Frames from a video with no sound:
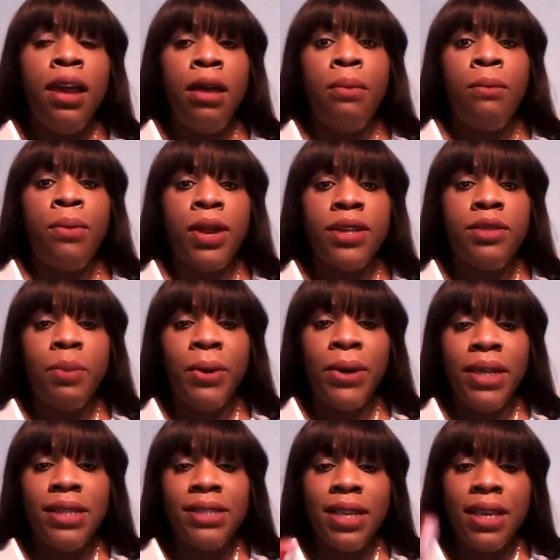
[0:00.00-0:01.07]
price
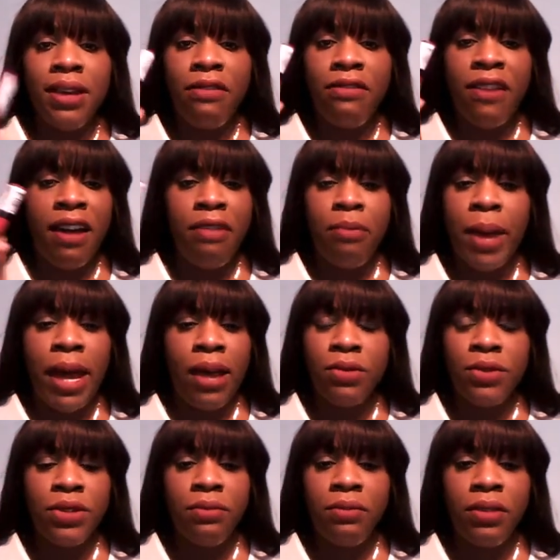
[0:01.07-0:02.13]
point, £5
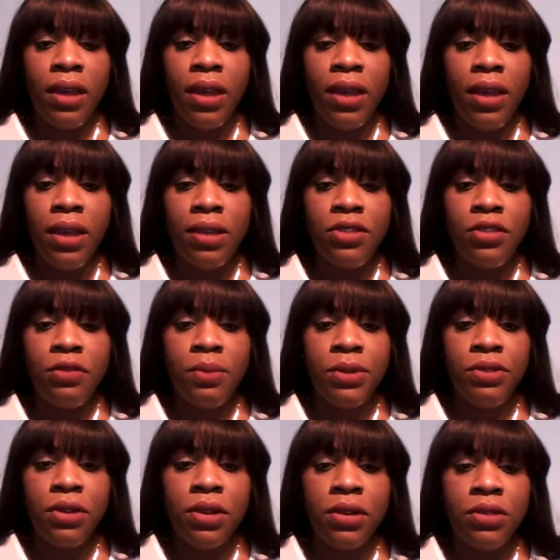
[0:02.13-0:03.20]
something in
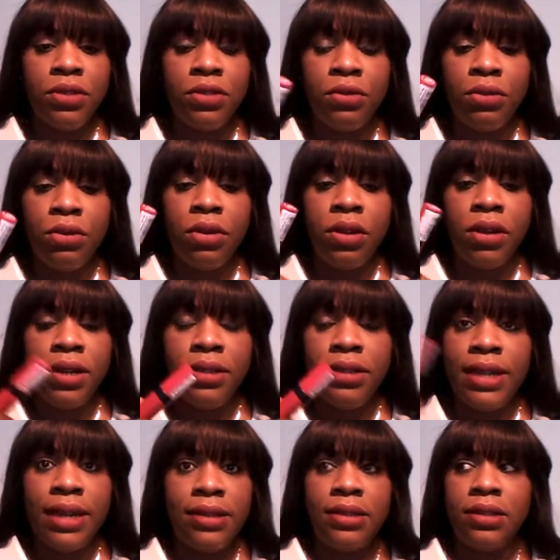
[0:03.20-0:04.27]
Superdrugs or in
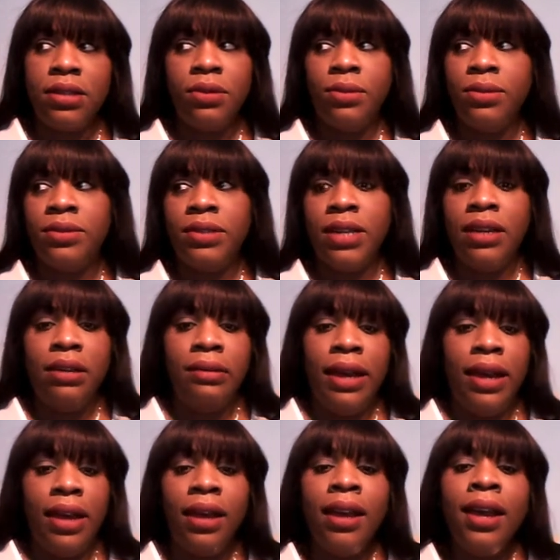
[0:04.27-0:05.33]
Tesco's,
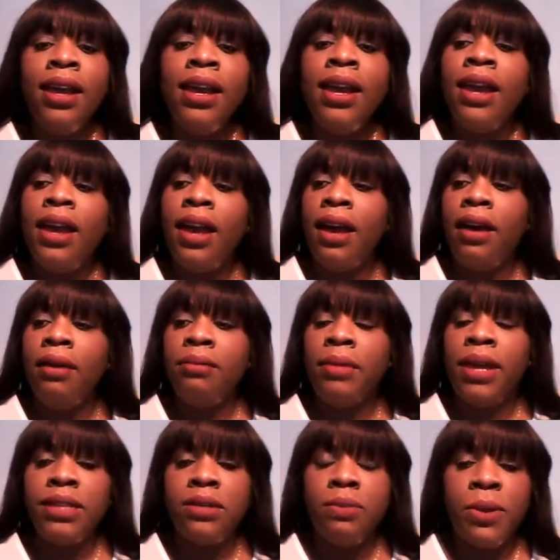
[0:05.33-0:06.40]
anywhere,
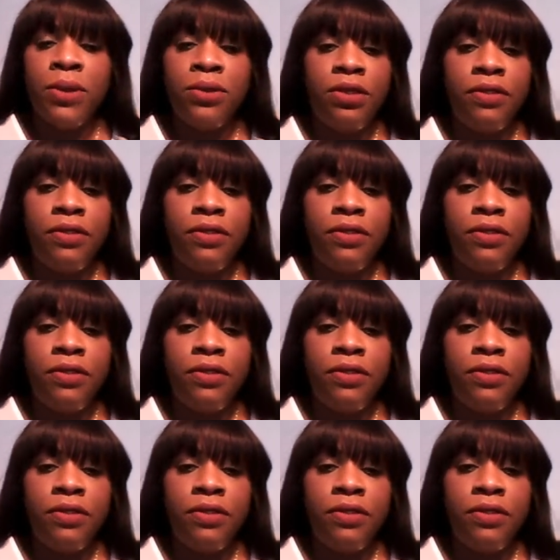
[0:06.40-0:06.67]
as opposed to